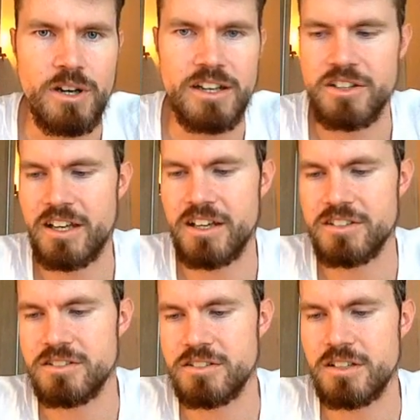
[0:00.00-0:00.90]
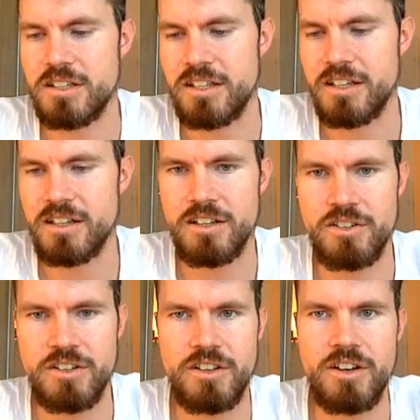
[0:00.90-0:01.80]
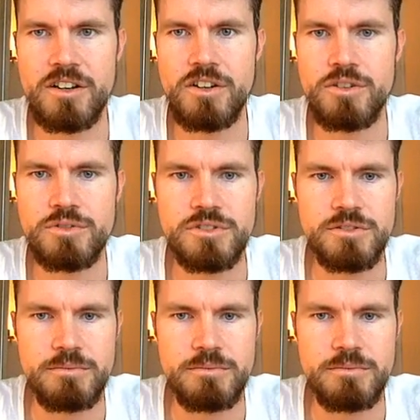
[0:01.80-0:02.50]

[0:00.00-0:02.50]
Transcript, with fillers: Wallet Connect, and then click on the Q R code.